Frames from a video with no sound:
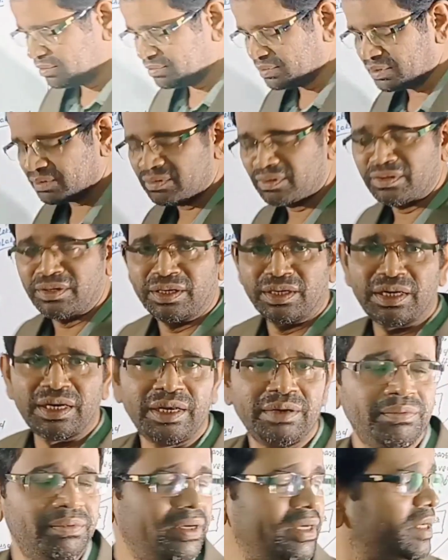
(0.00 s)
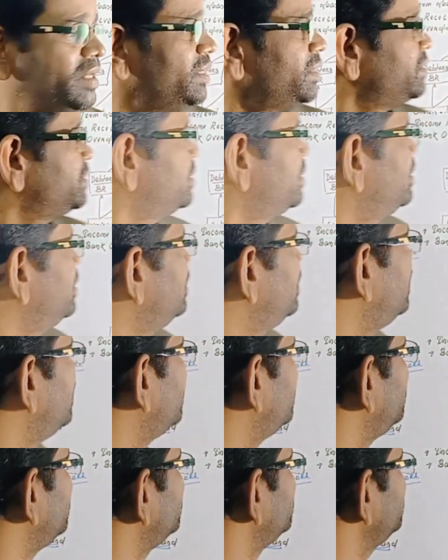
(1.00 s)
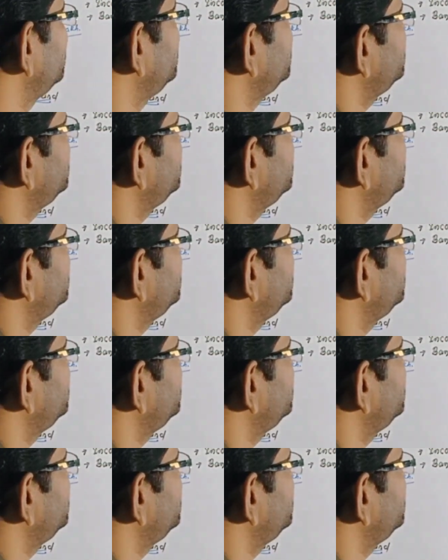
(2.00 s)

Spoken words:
current liabilities, and it's